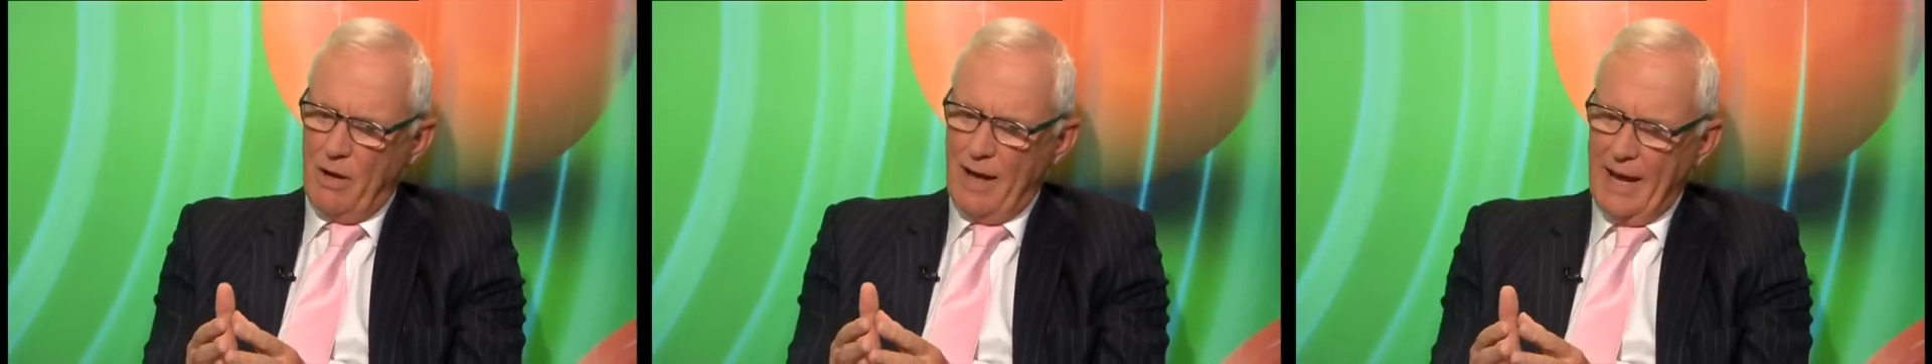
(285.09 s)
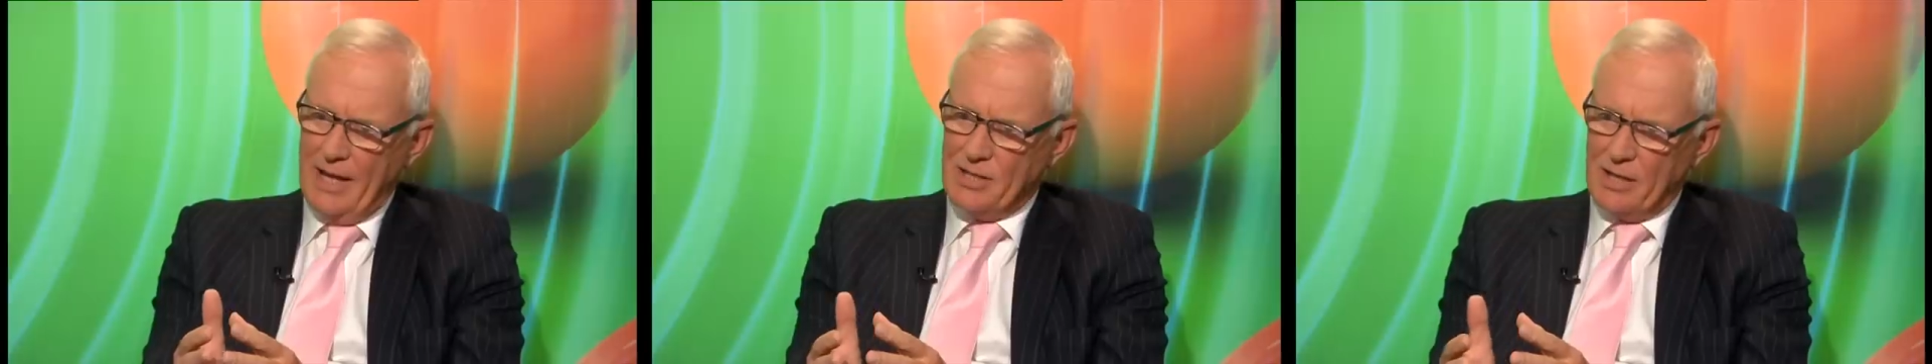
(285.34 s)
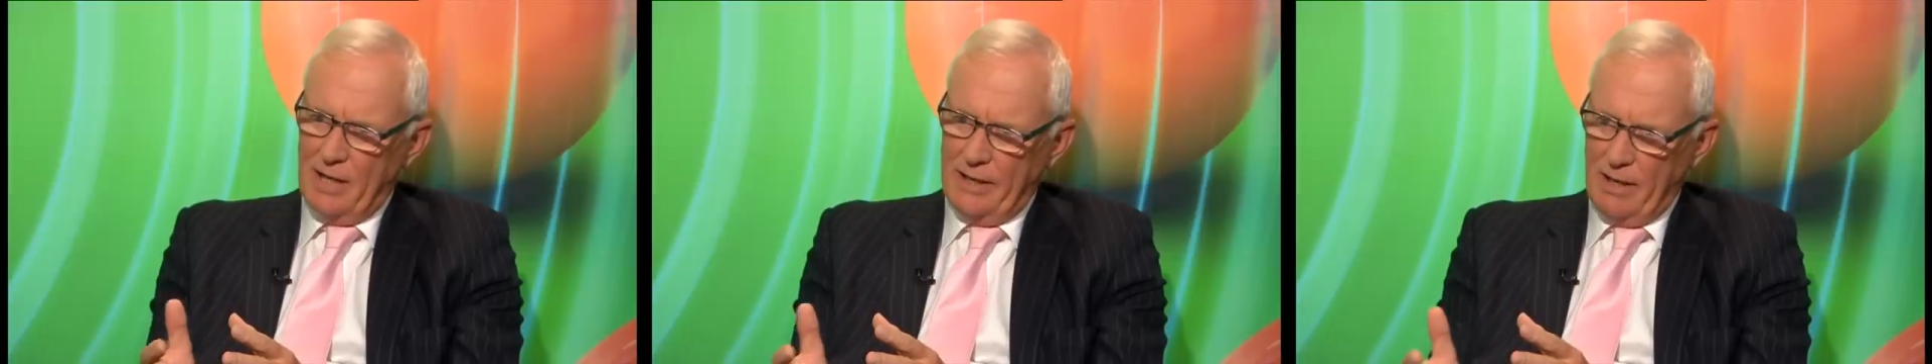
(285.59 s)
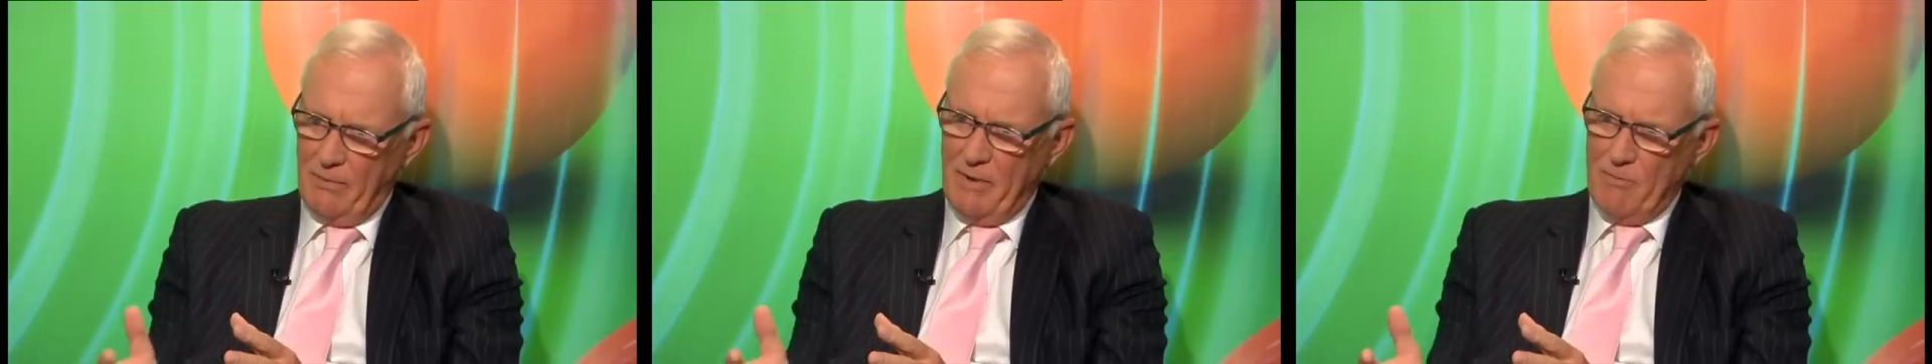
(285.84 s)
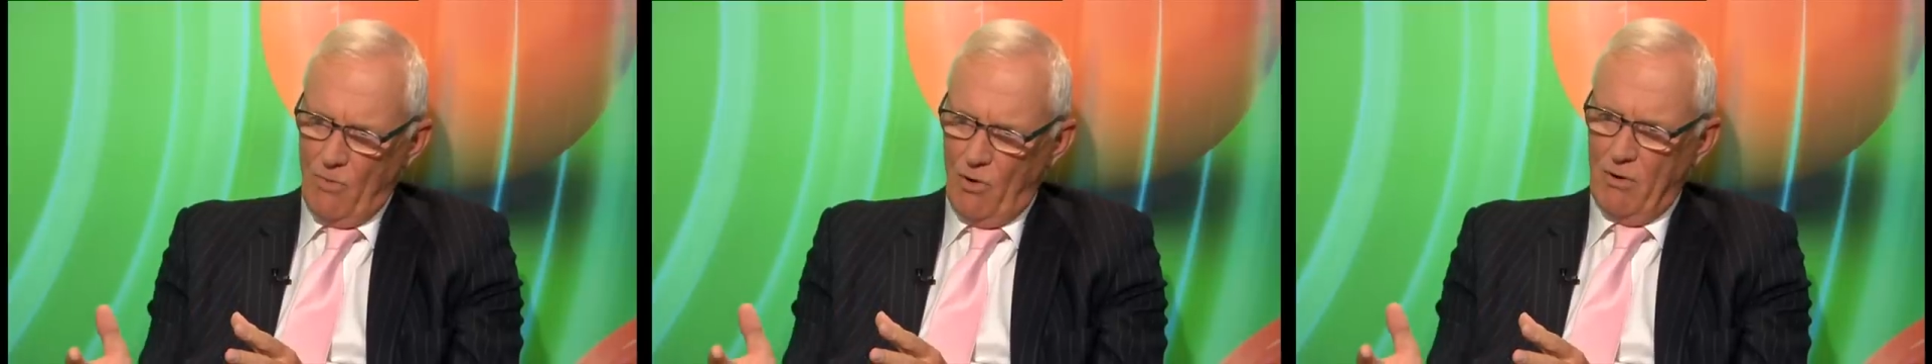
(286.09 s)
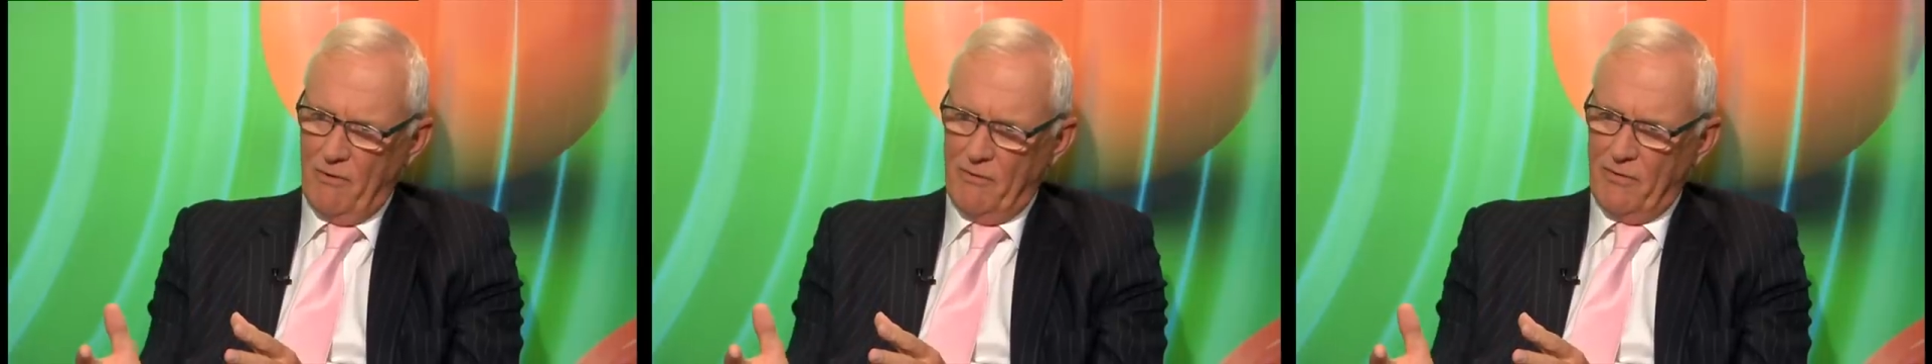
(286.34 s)
edge a little bit
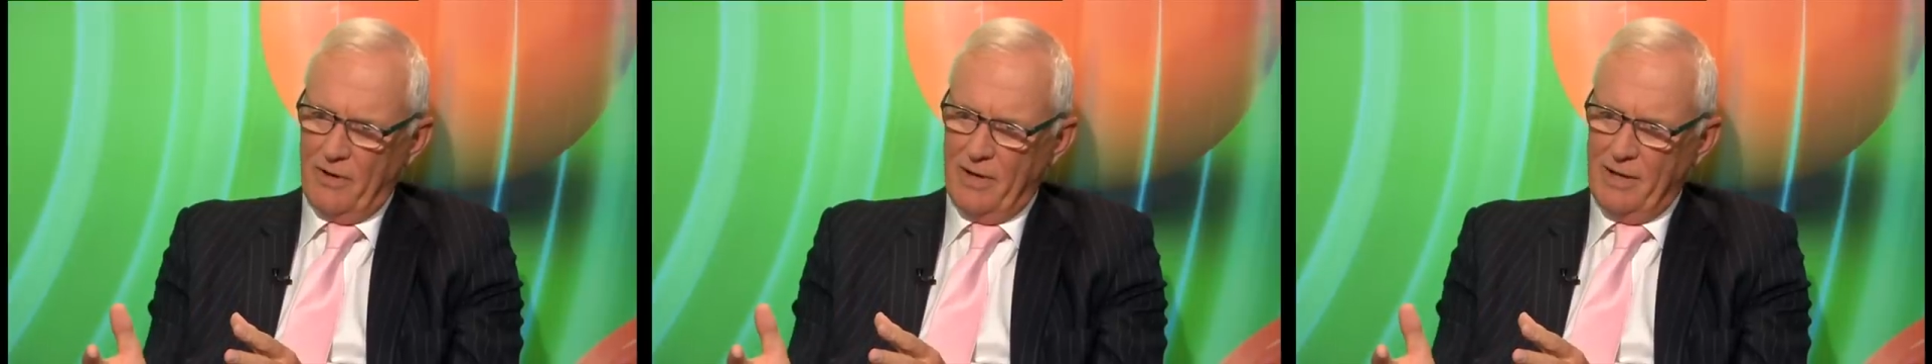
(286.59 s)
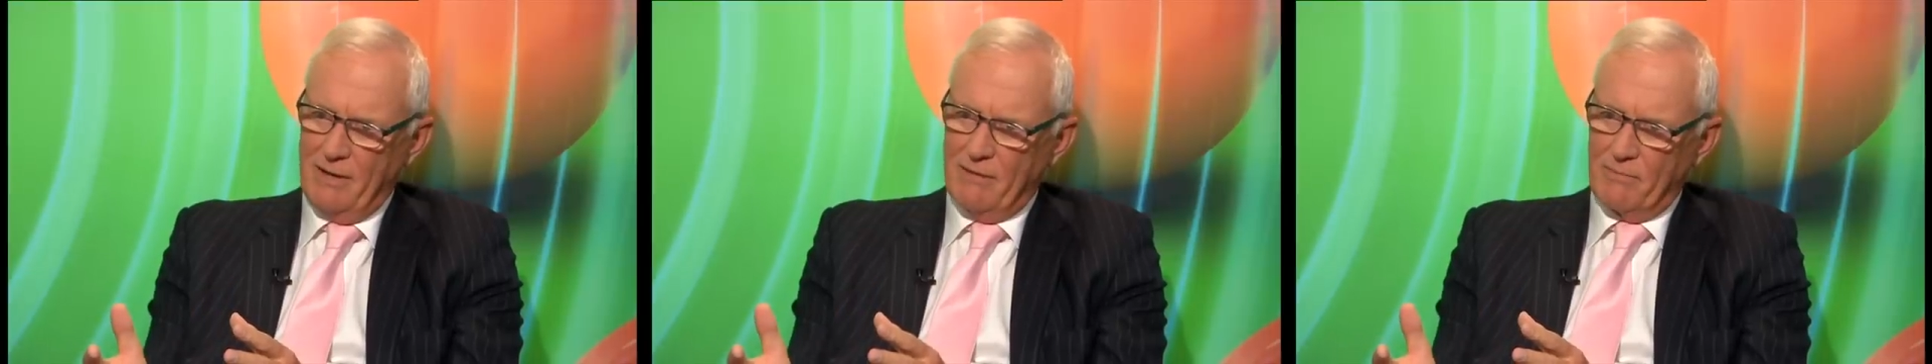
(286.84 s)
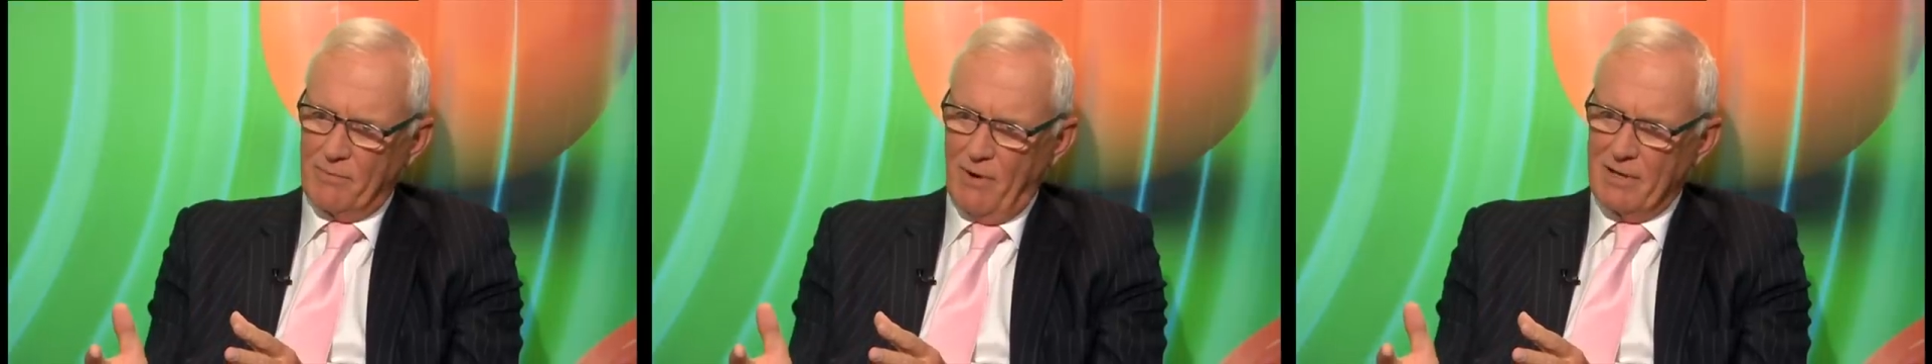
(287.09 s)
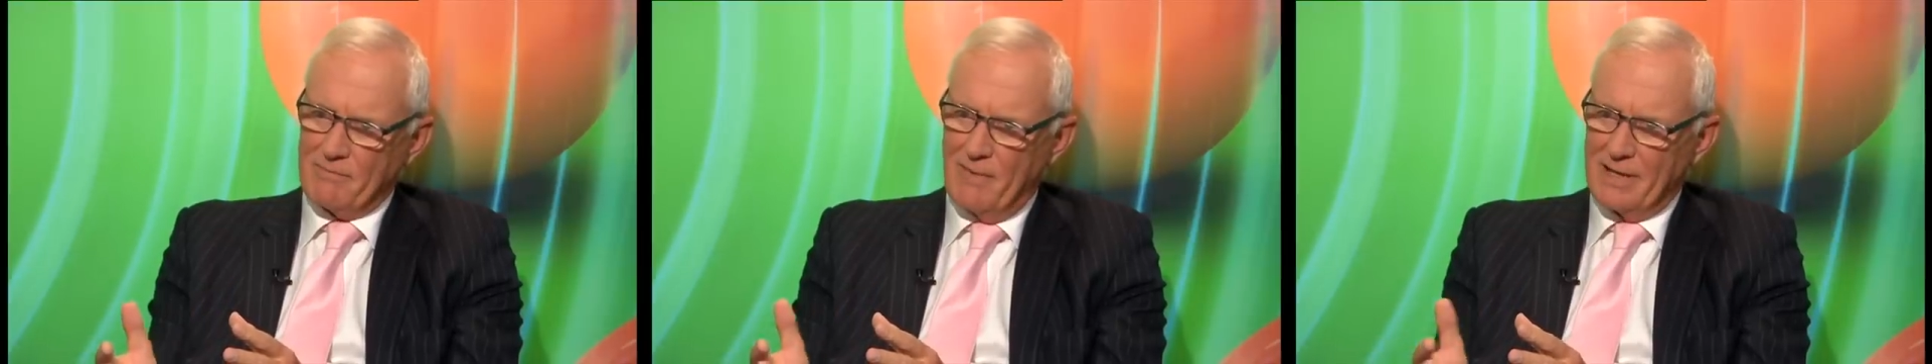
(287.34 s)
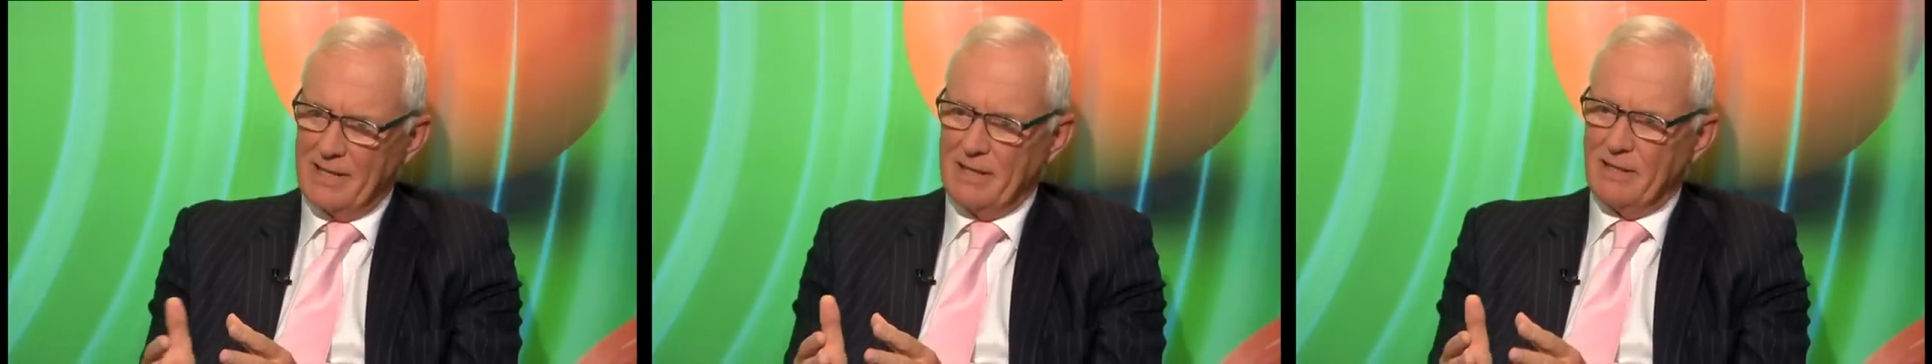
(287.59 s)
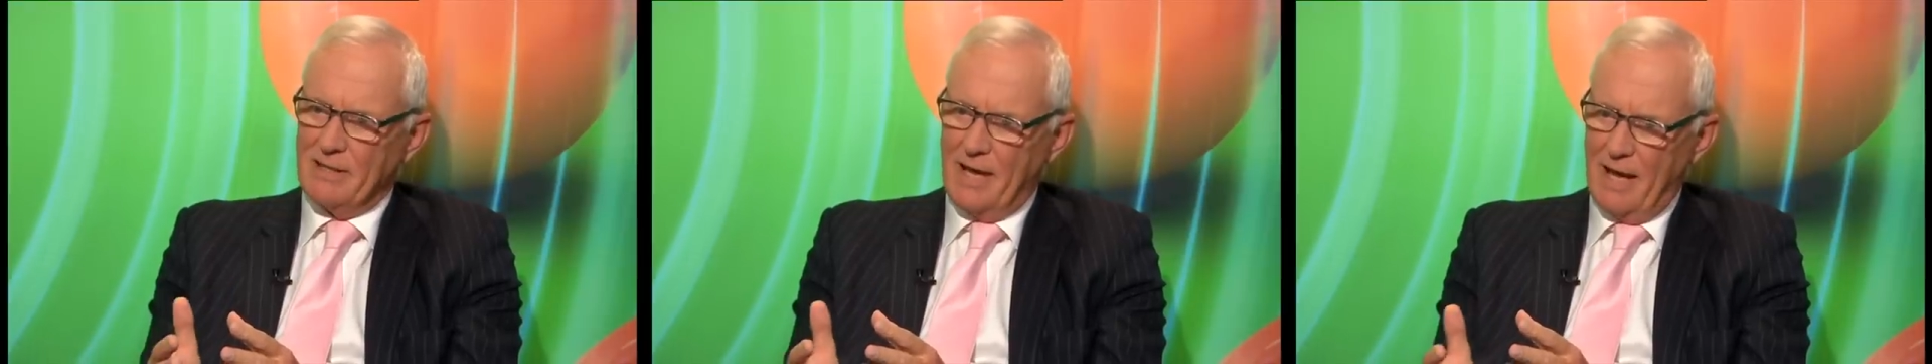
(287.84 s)
more of the prize money
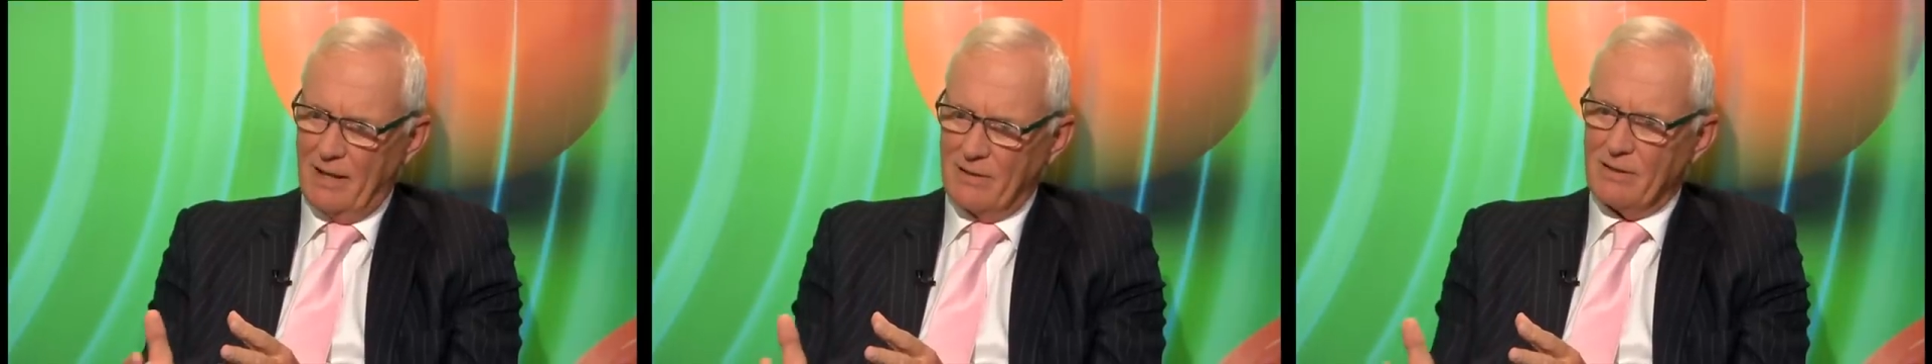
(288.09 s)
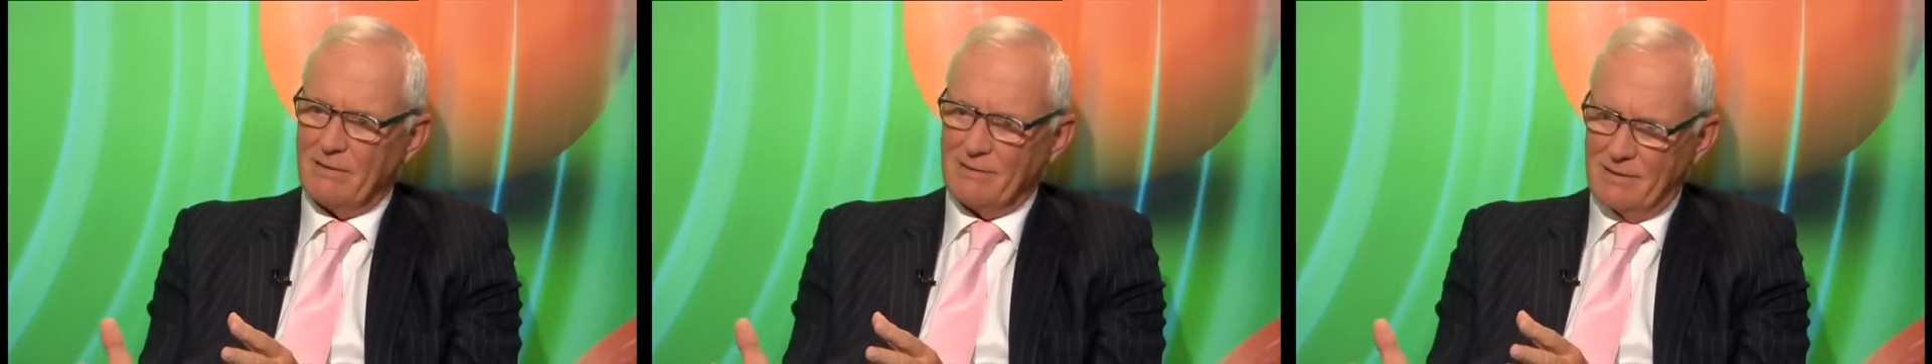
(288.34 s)
down